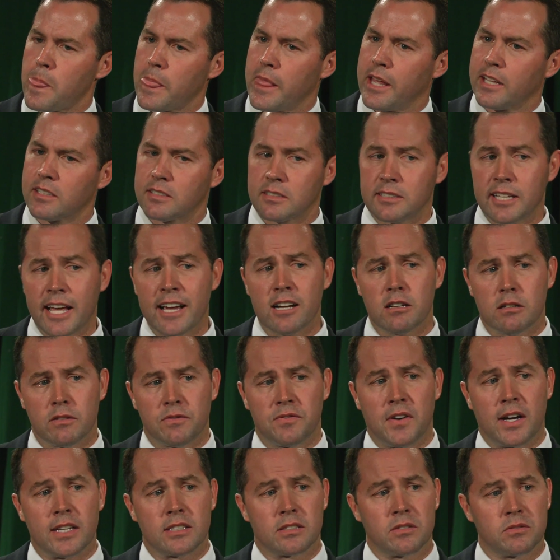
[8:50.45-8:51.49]
that
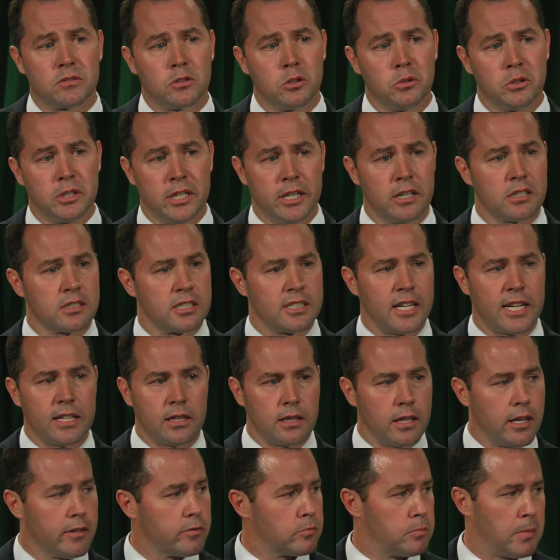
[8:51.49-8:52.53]
sacrifice of 2 years, and I
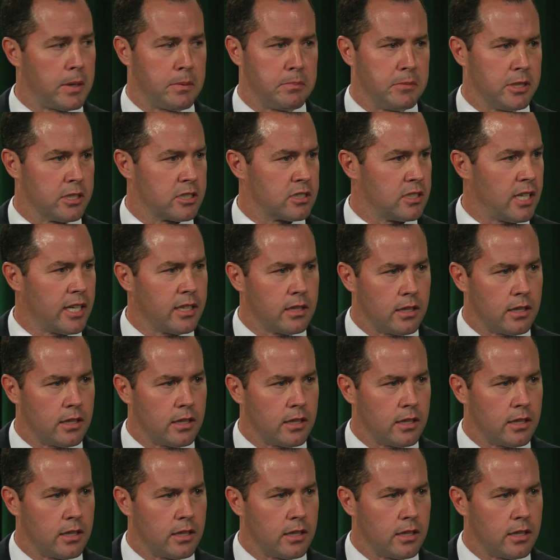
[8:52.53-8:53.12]
loved my mission.